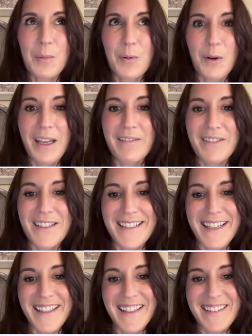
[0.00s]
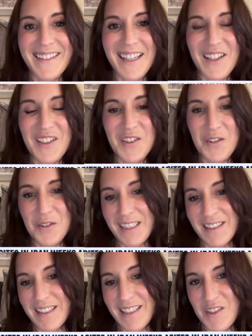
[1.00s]
brave in saying that,
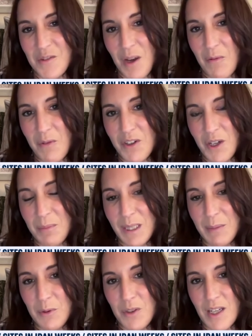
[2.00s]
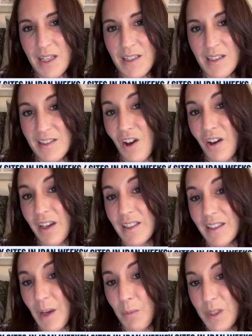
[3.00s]
Israel would not be able to hit any
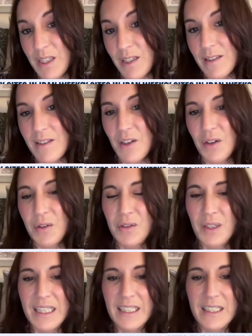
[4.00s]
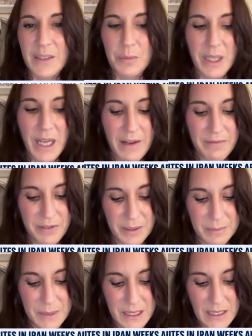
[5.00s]
target, and yet we did. So, clearly we have,
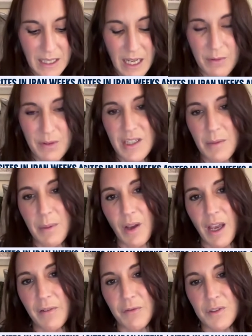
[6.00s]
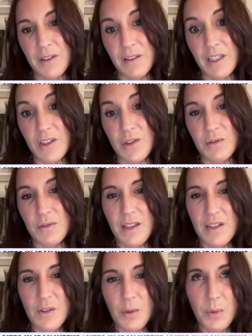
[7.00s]
I would say, better Air Force than they do. So
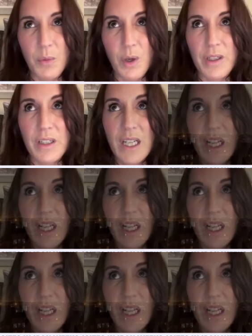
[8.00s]
that's number one.